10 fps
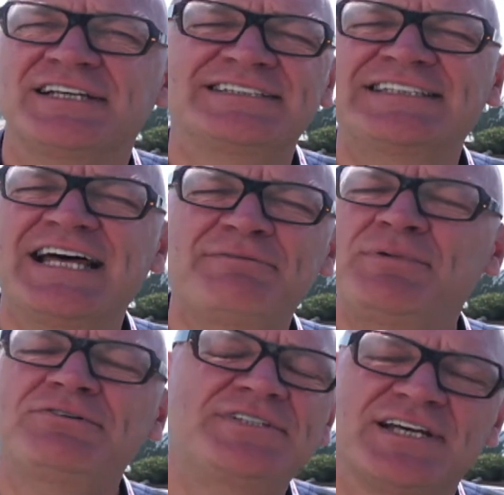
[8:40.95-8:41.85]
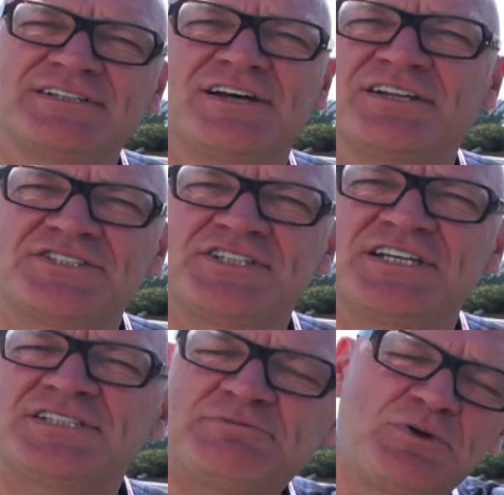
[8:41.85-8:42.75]
It's not about
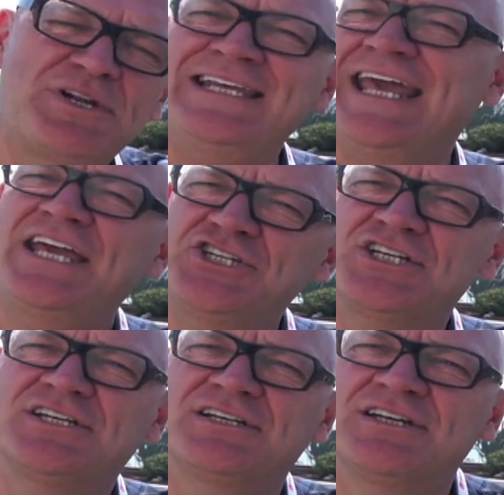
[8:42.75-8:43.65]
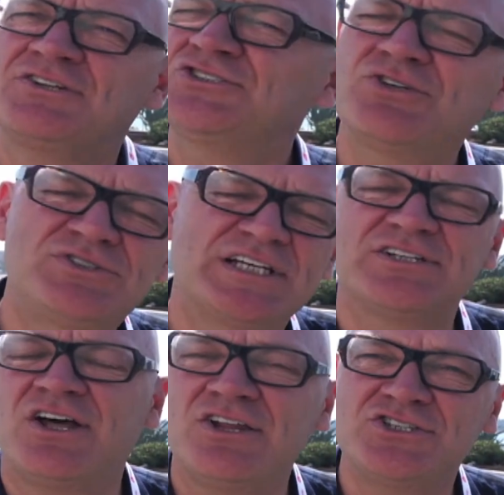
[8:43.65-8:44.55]
technology. It's about engaging. There's no
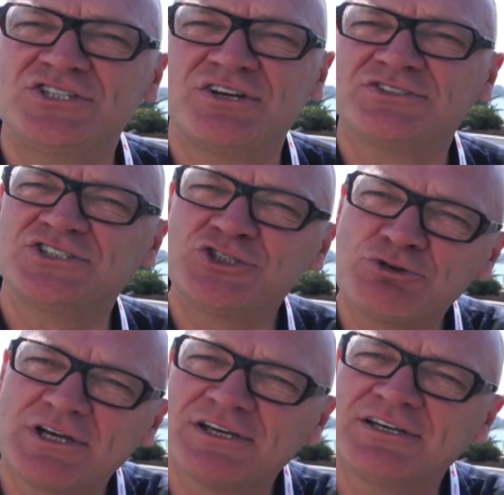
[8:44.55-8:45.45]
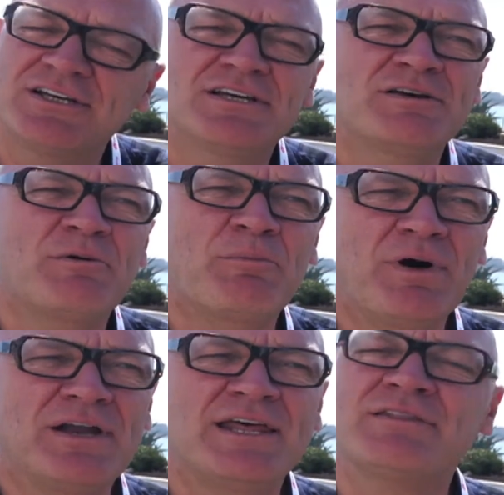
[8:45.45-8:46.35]
technology there. It's a trick.
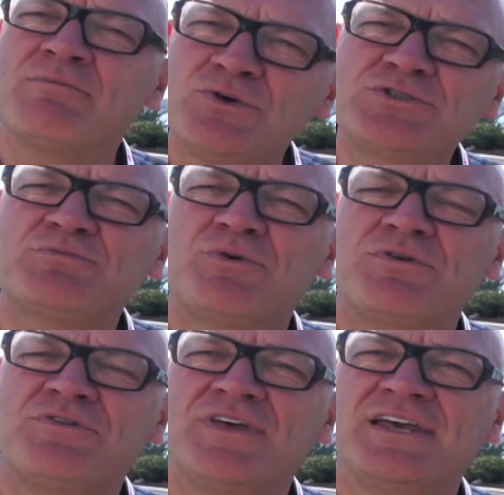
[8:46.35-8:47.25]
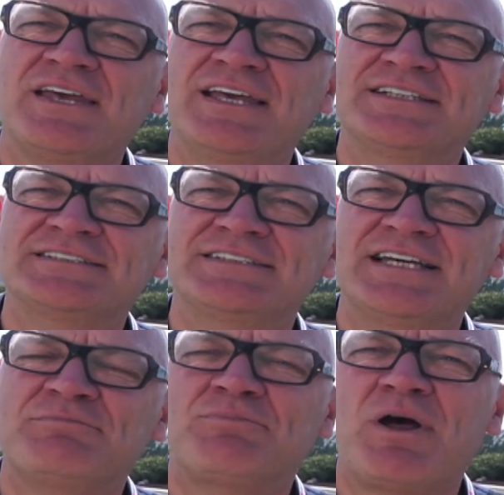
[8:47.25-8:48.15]
But the most important thing is
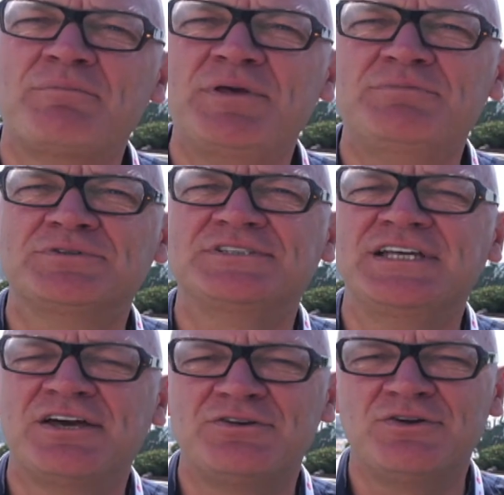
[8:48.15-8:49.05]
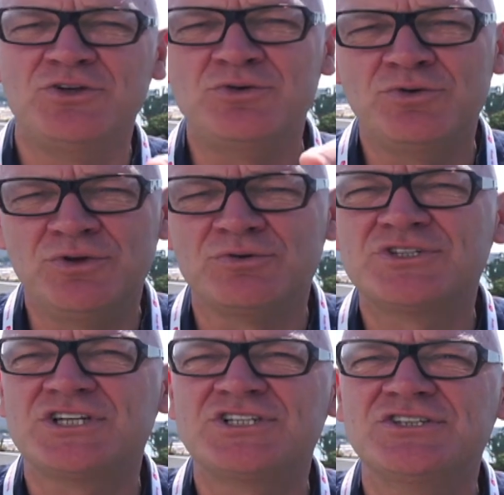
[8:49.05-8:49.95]
it brought people together. You, you were
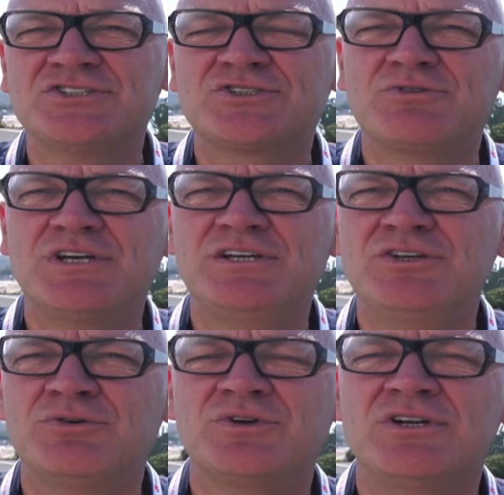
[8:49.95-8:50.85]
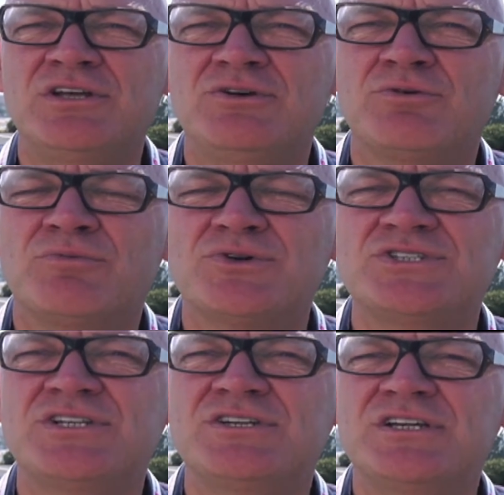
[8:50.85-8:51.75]
touching the screen. You were, you were
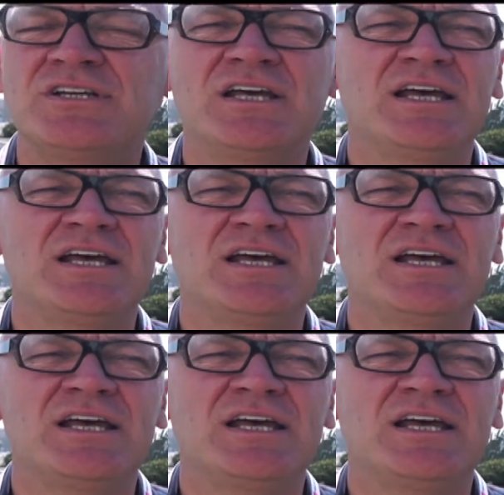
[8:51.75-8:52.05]
immersed in it.